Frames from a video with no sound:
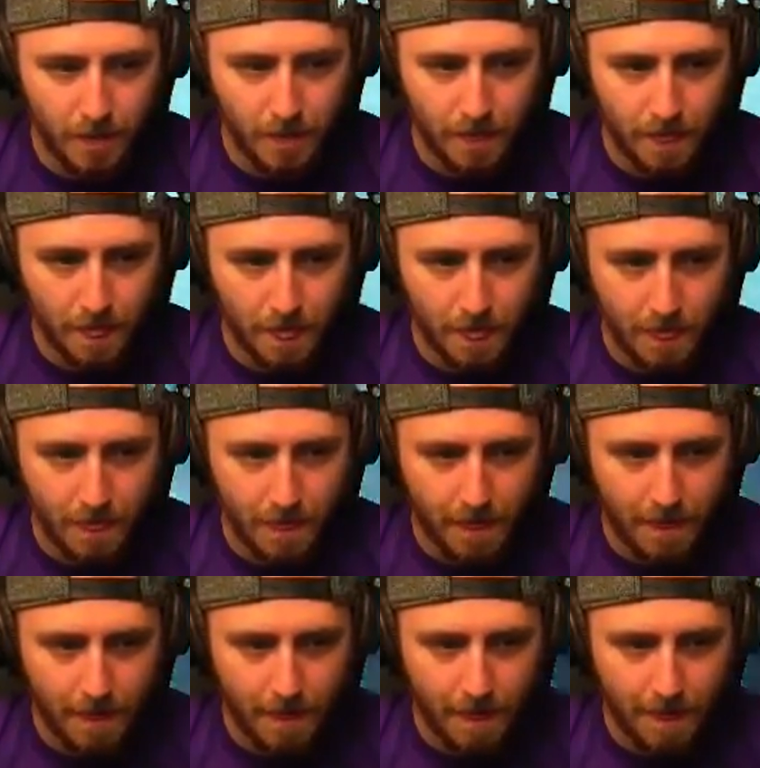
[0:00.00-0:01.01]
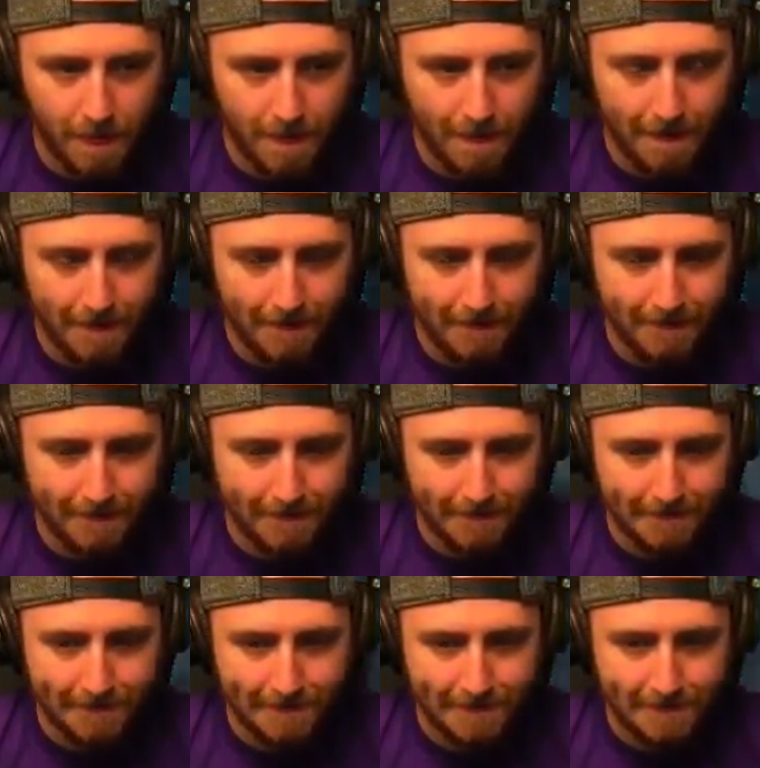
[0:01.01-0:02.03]
I'm just following the arrow.
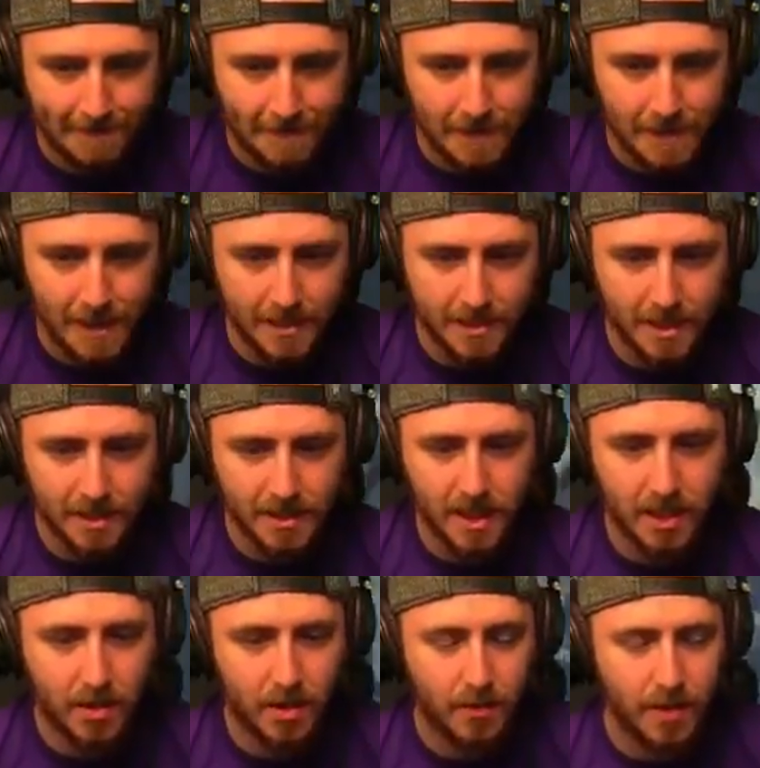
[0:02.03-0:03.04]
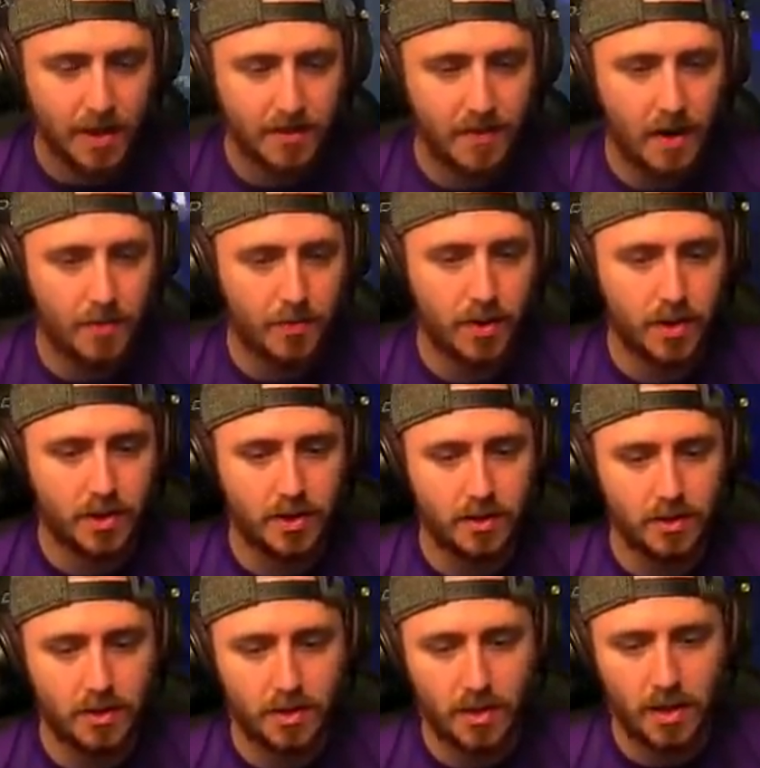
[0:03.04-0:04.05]
Yeah, it's gonna take you to the base of
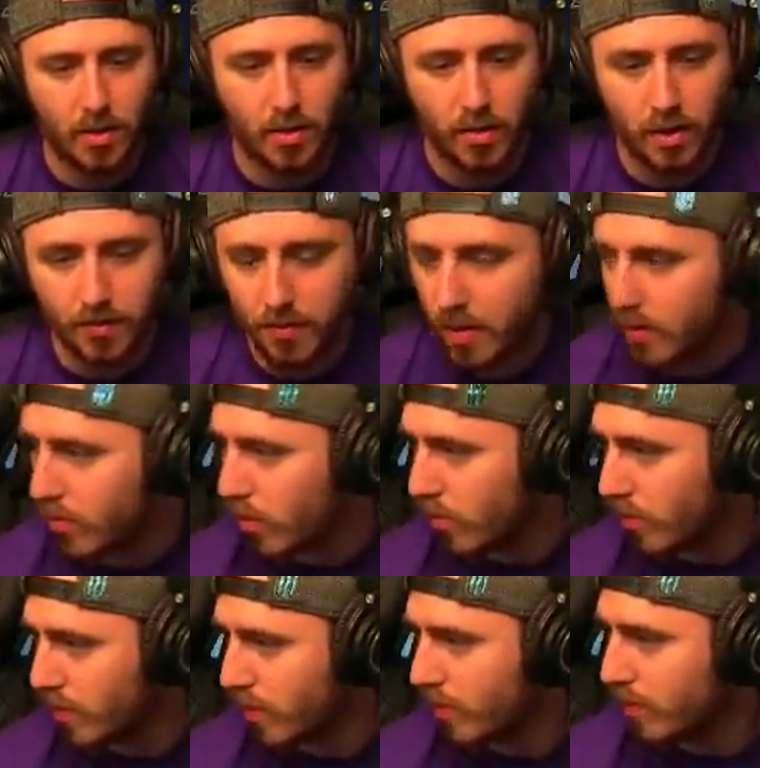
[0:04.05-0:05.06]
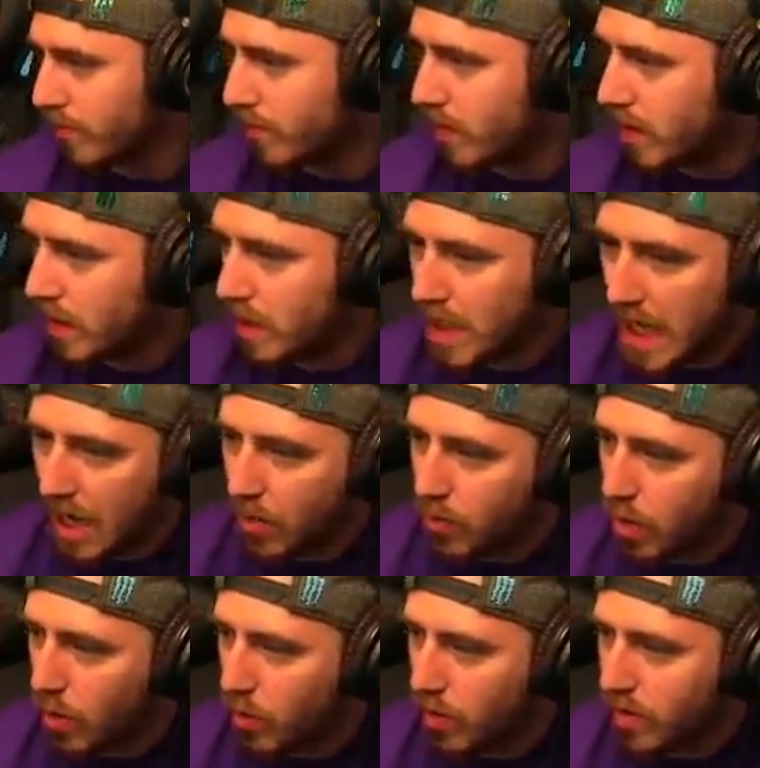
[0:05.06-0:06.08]
operations. Hold up, I'll roll with you. I'll
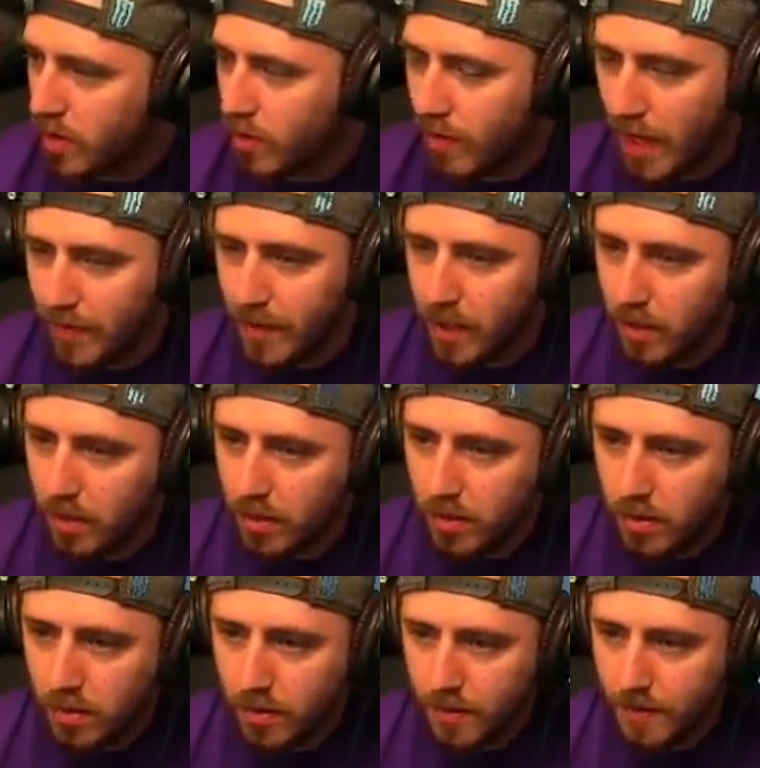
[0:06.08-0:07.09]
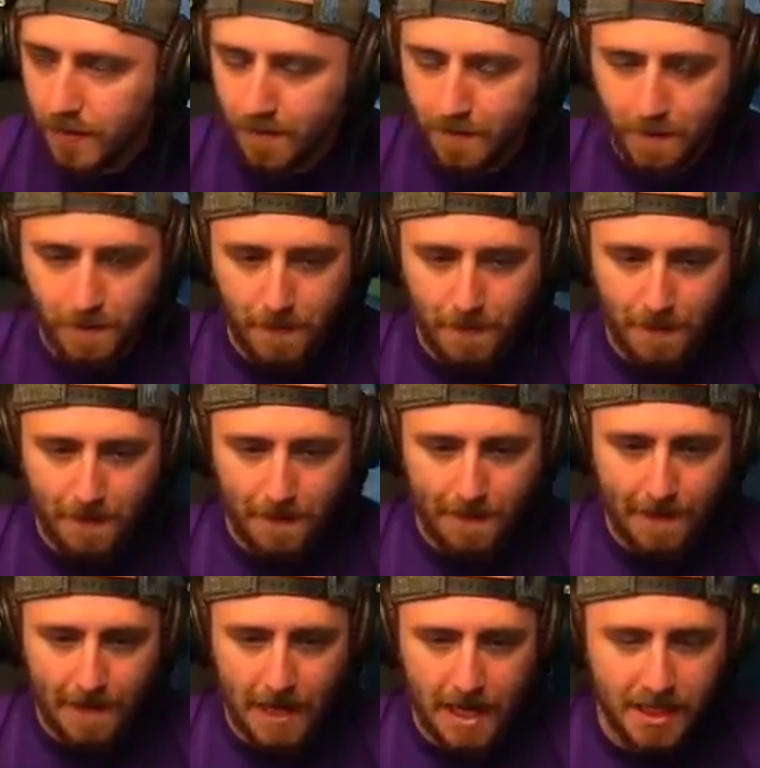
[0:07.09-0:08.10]
roll with you, baby. All right,
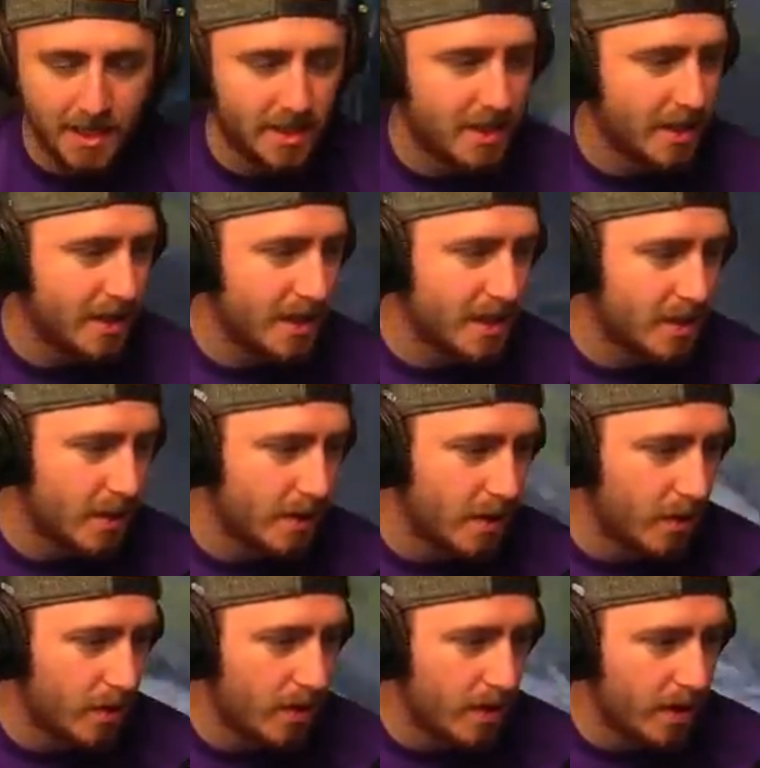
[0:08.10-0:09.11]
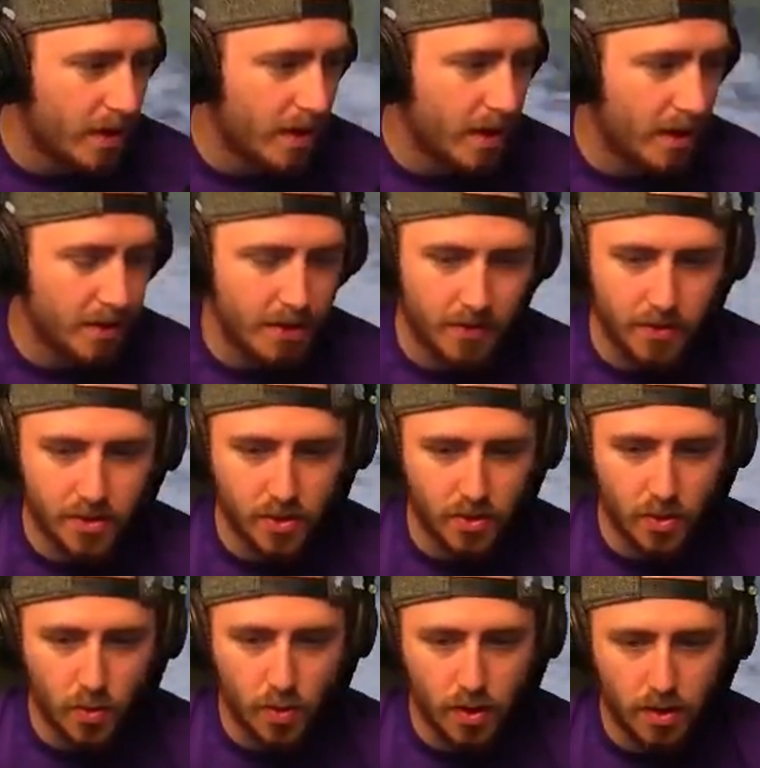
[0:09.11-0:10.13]
I just did this. I ran past you guys. And then there's
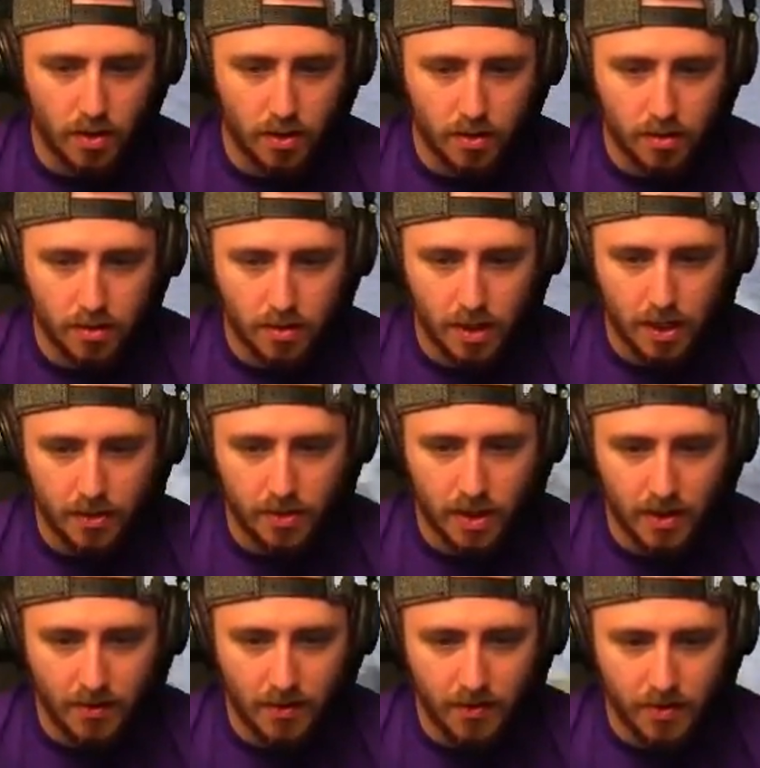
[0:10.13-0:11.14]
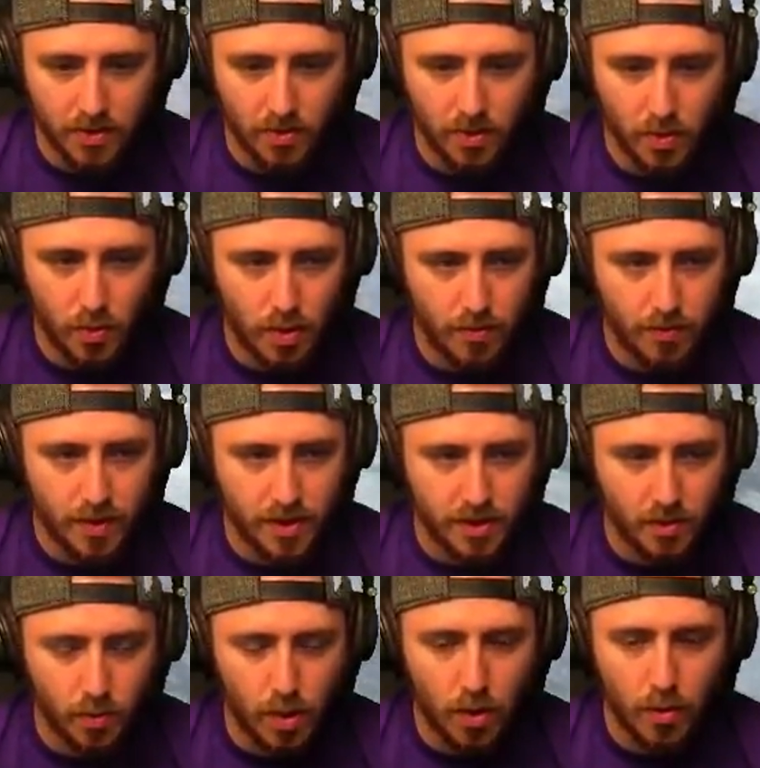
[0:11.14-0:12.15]
only one. Yeah, there's only one
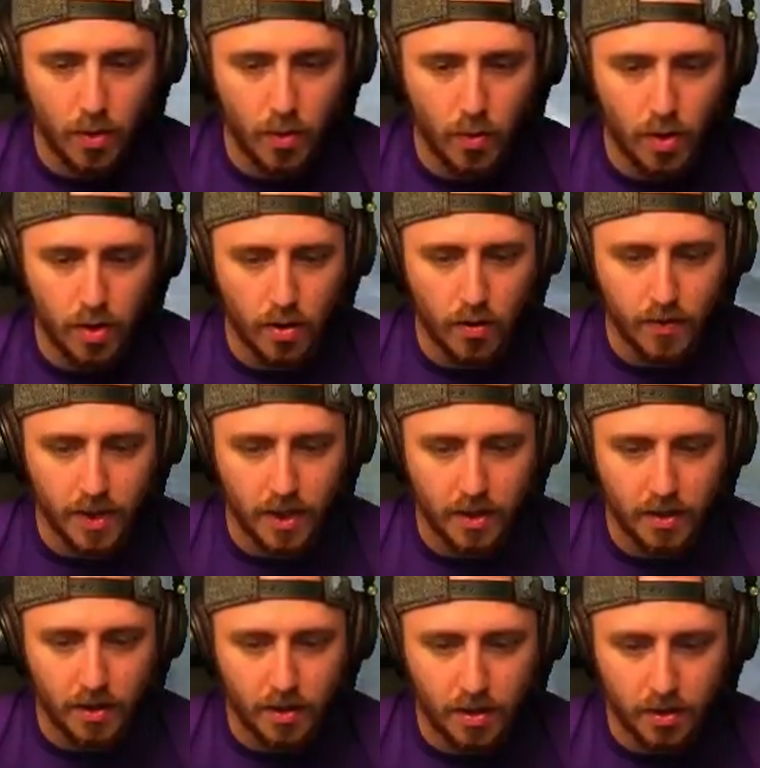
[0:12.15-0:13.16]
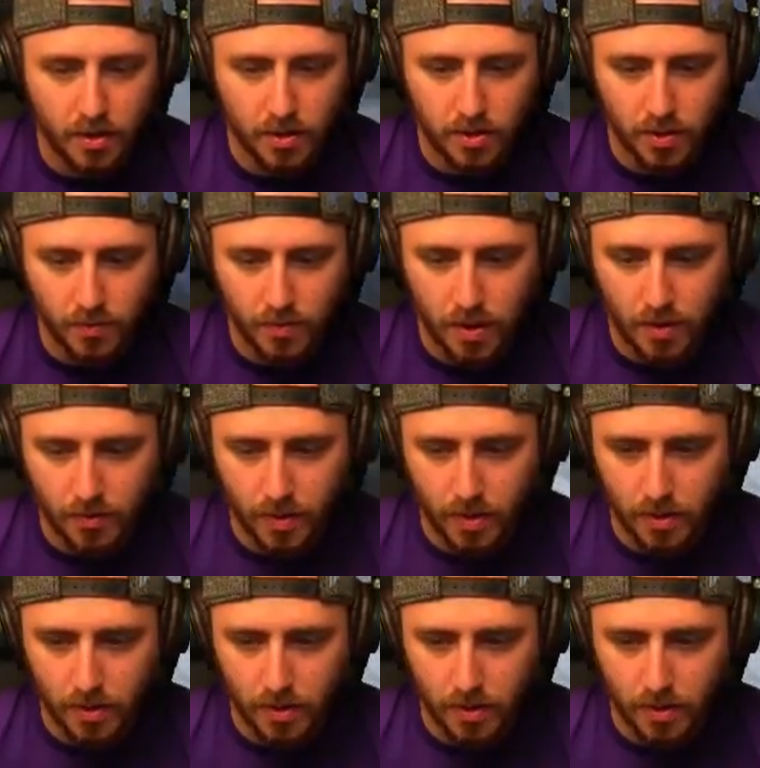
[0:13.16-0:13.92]
mission. Well, we were over there on your screen, probably.